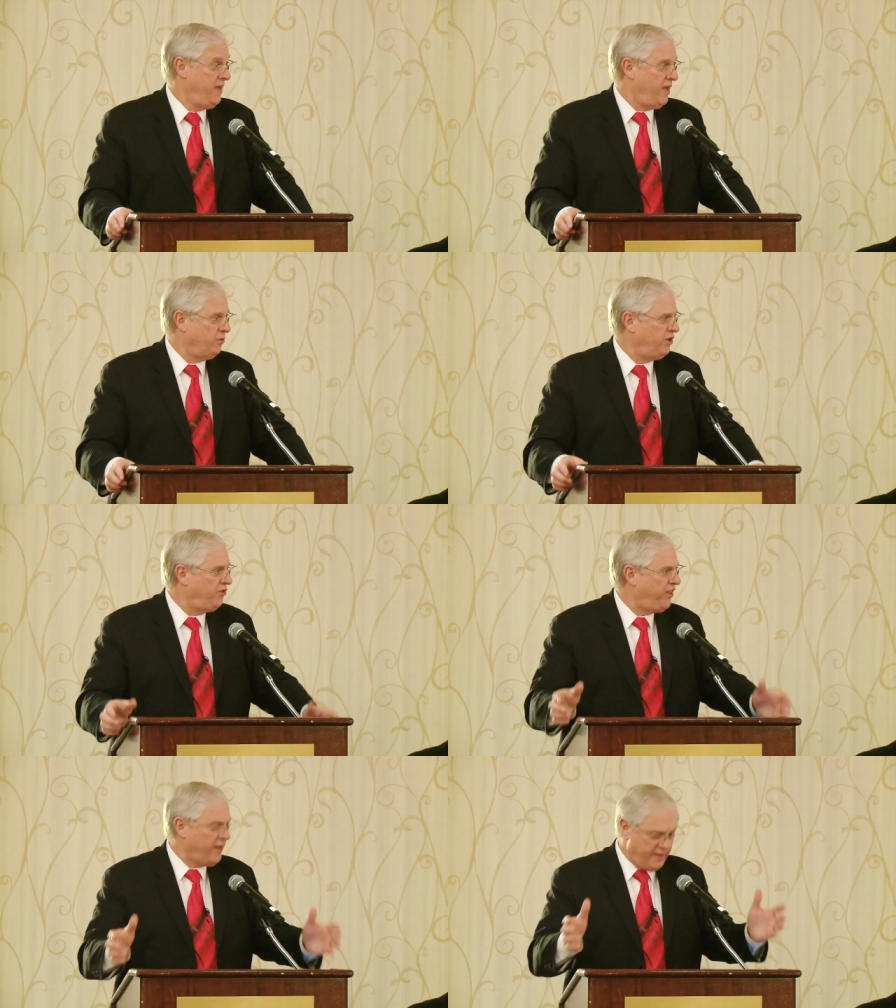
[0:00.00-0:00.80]
And when you
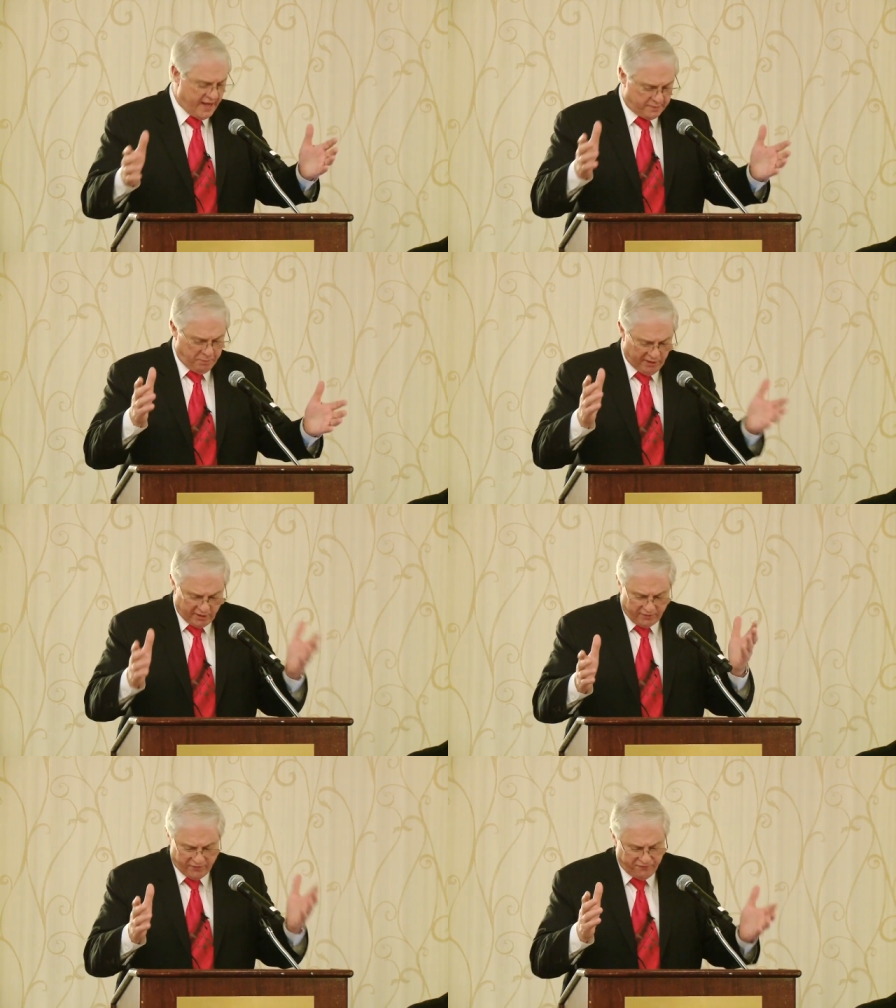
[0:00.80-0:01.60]
think in that
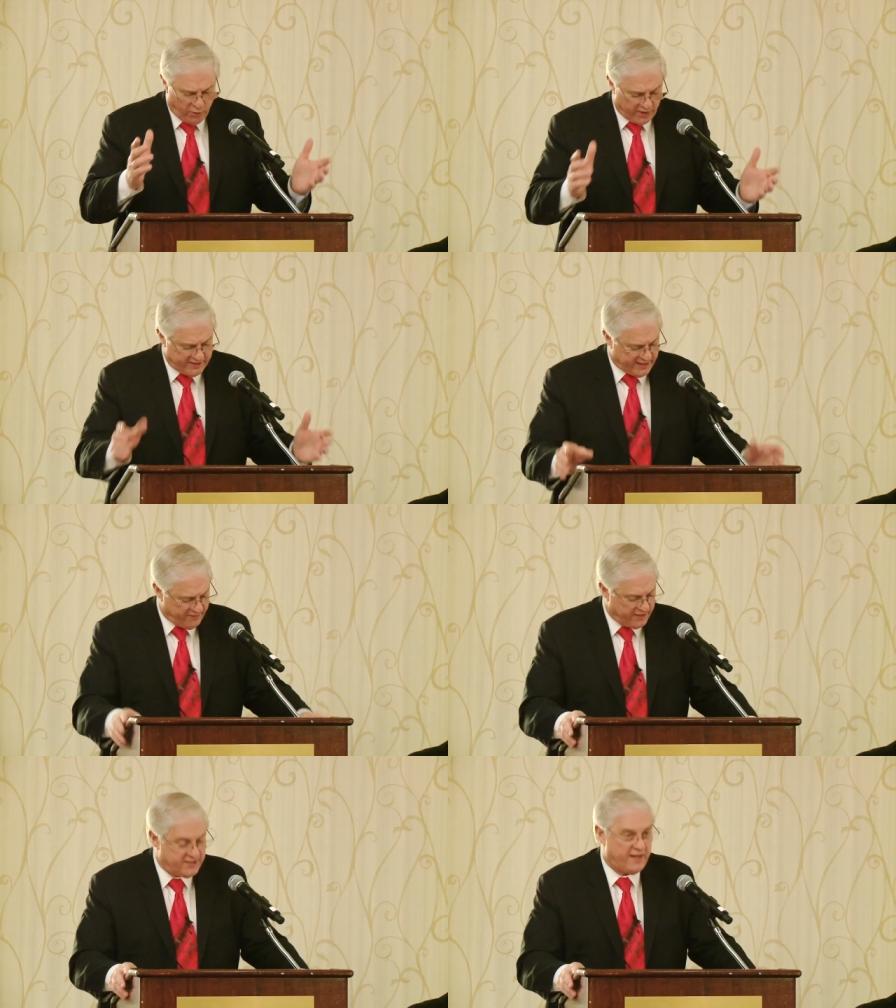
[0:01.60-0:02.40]
period from
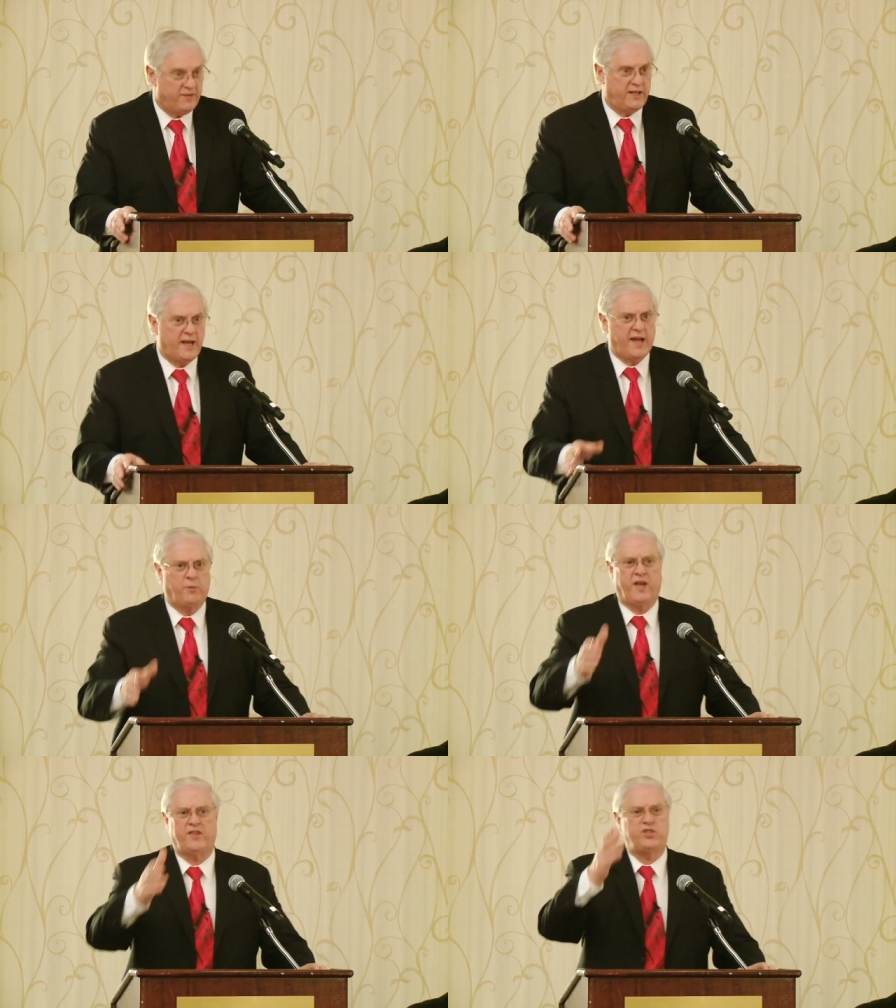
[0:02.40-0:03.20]
47 to 79,
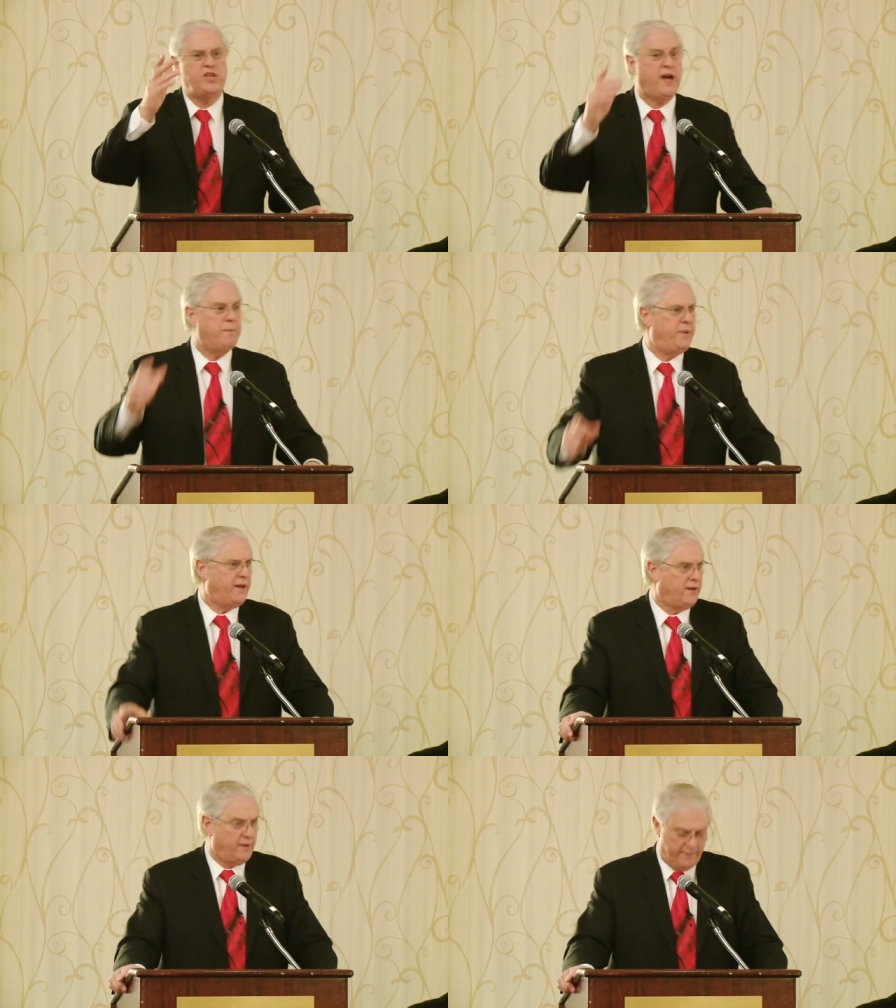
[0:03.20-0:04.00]
we have the GI
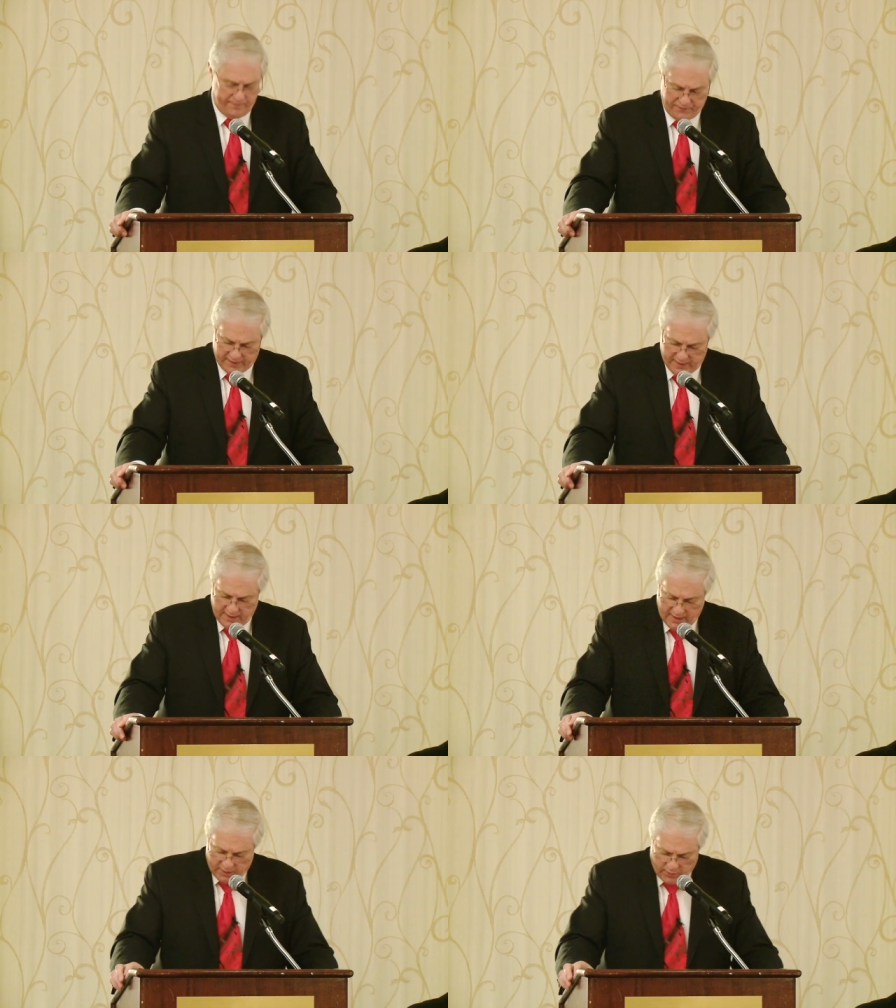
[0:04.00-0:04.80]
Bill,
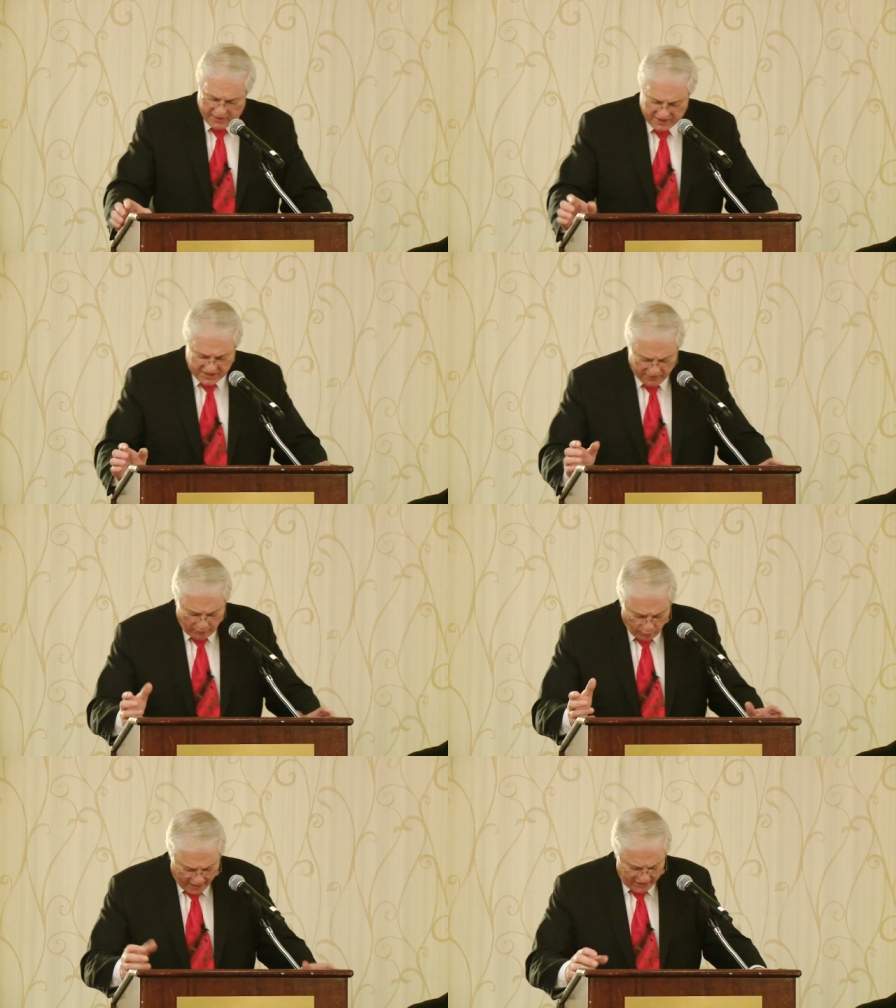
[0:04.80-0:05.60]
and we have the
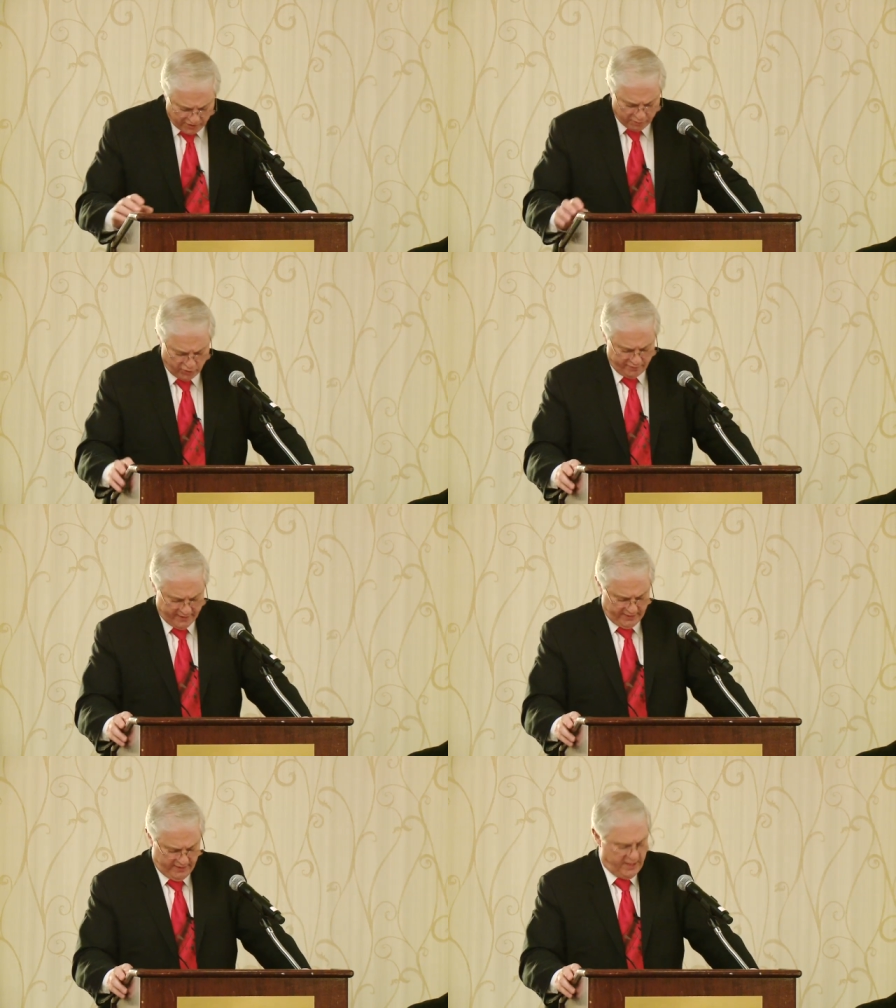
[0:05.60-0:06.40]
Civil Rights
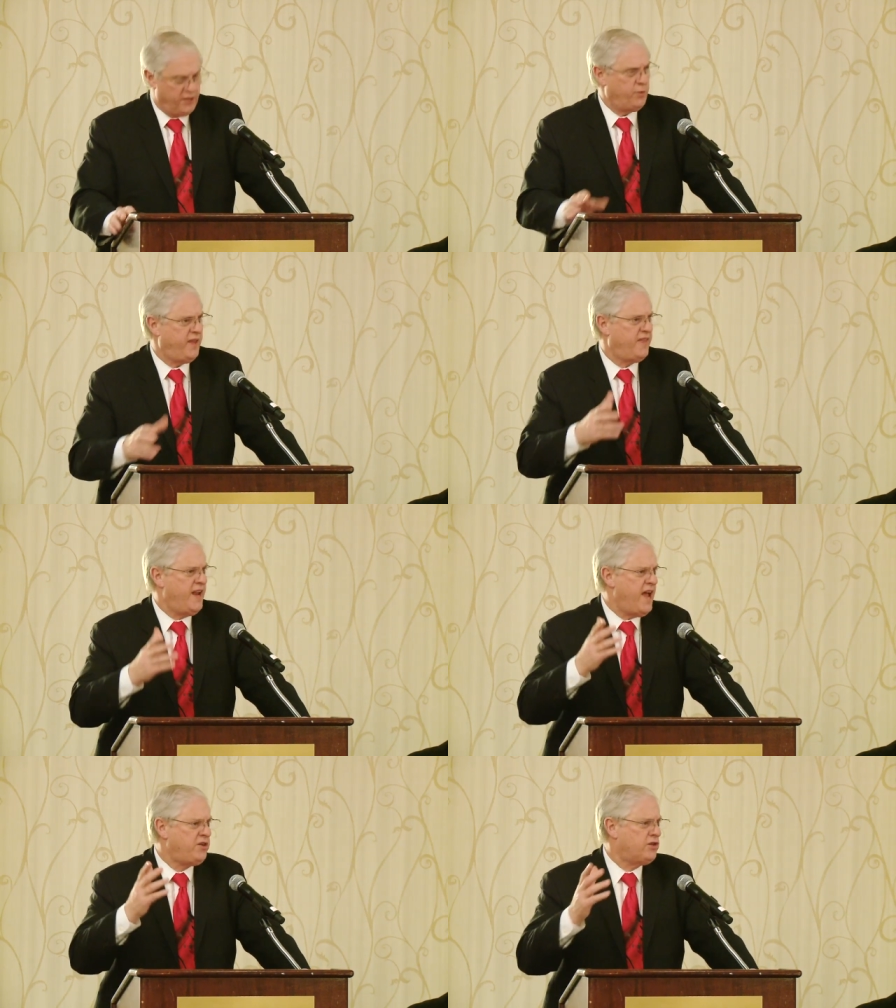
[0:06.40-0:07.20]
Movement, and we have the
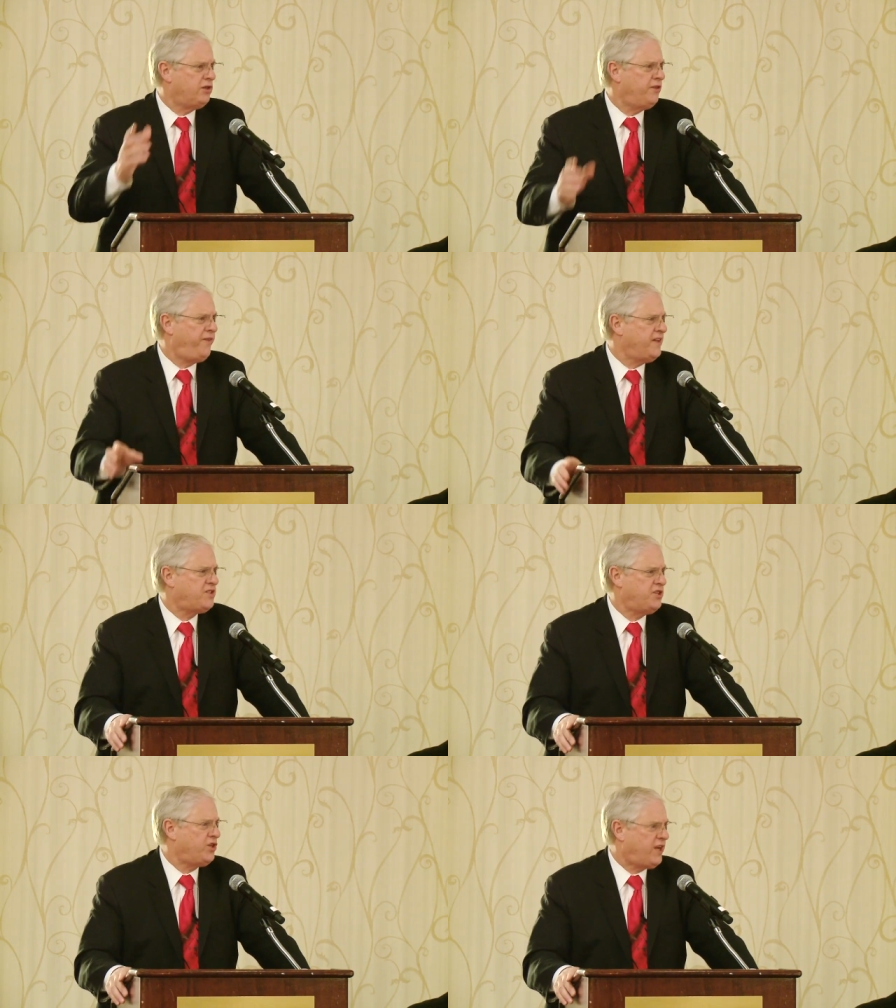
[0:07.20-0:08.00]
National Defense
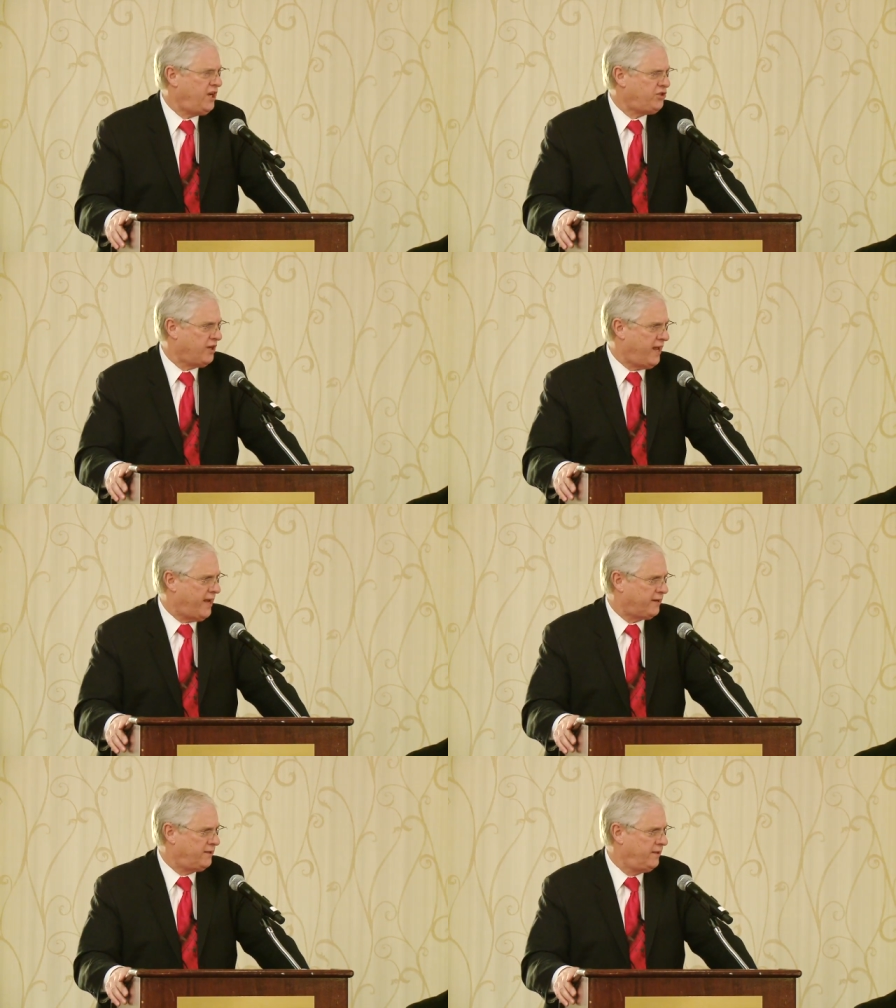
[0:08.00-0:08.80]
Education
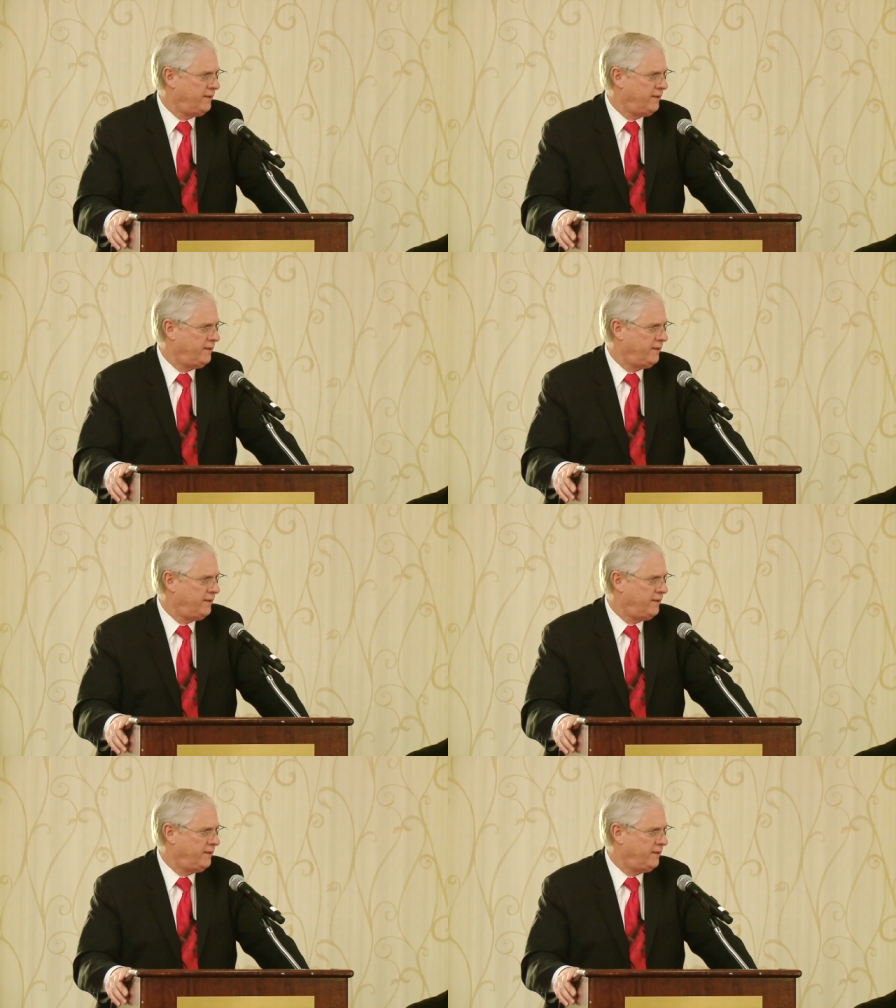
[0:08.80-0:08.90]
Act.